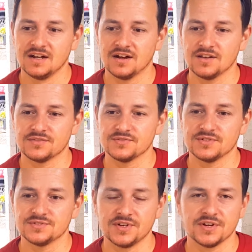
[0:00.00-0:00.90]
I
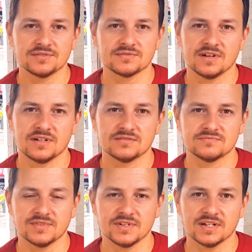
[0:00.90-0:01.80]
thought, no,
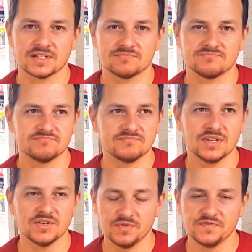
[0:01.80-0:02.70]
I'll, I'll
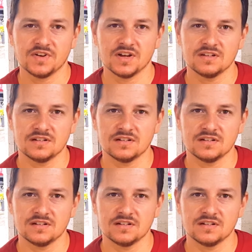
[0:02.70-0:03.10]
it'll be fine.